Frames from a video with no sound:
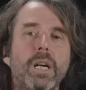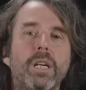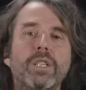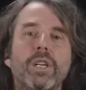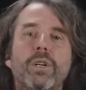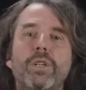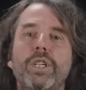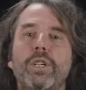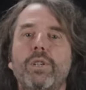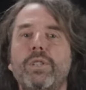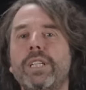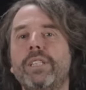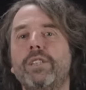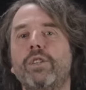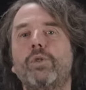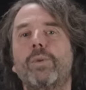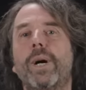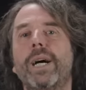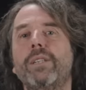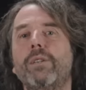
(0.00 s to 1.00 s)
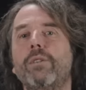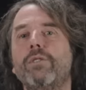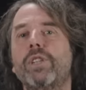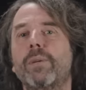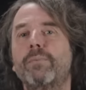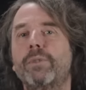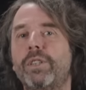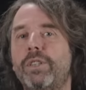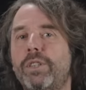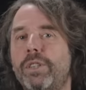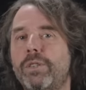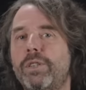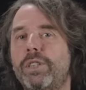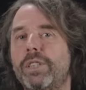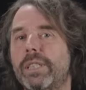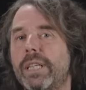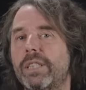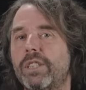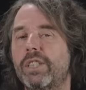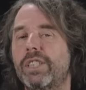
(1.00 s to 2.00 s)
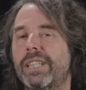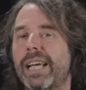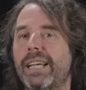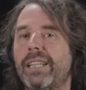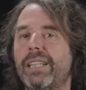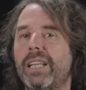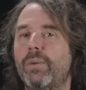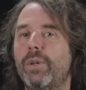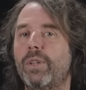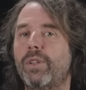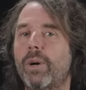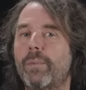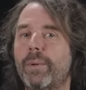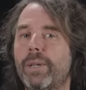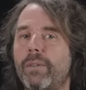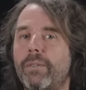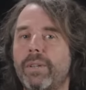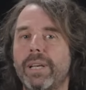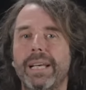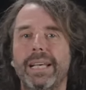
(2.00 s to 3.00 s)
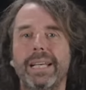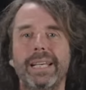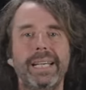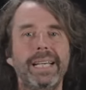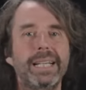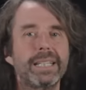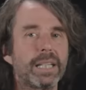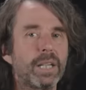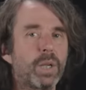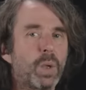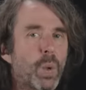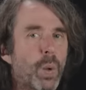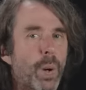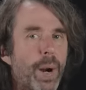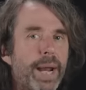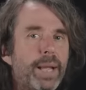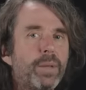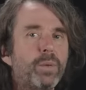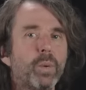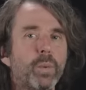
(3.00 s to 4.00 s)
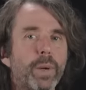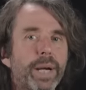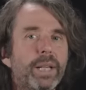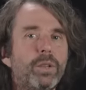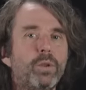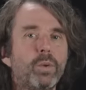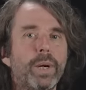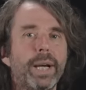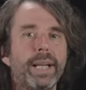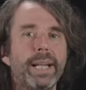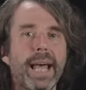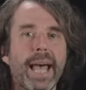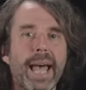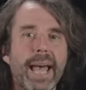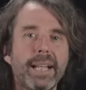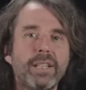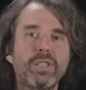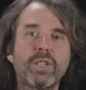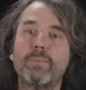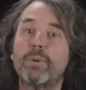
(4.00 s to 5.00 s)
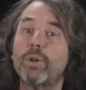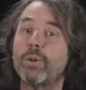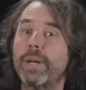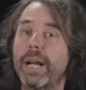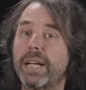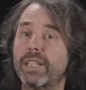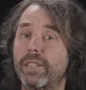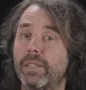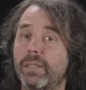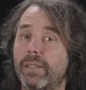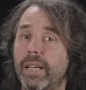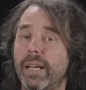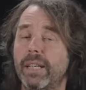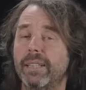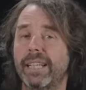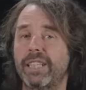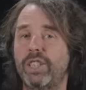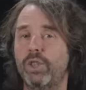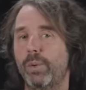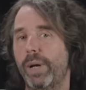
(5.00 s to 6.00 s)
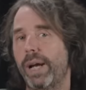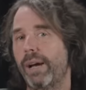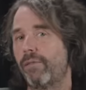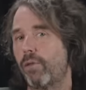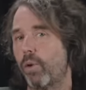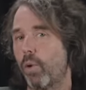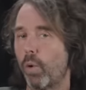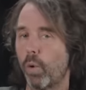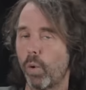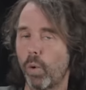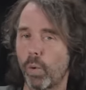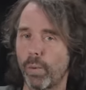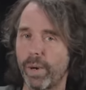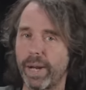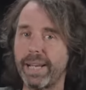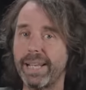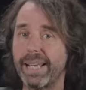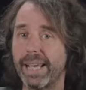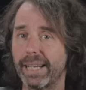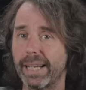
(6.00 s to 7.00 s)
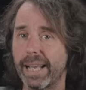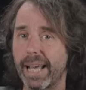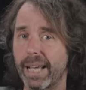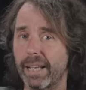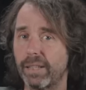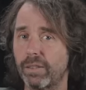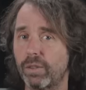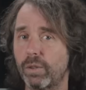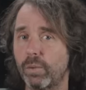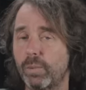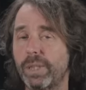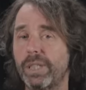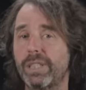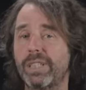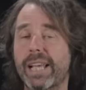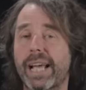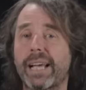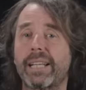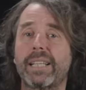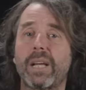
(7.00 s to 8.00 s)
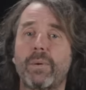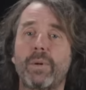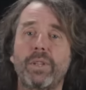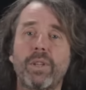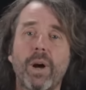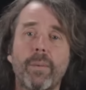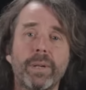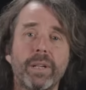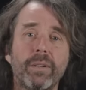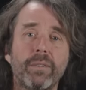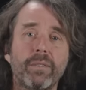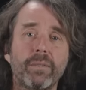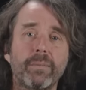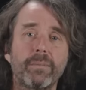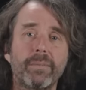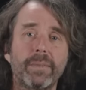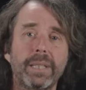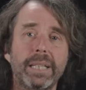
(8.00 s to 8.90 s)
So using the tritone substitution as a secondary dominant is a great way to enhance a progression that you have already enhanced with a secondary dominant.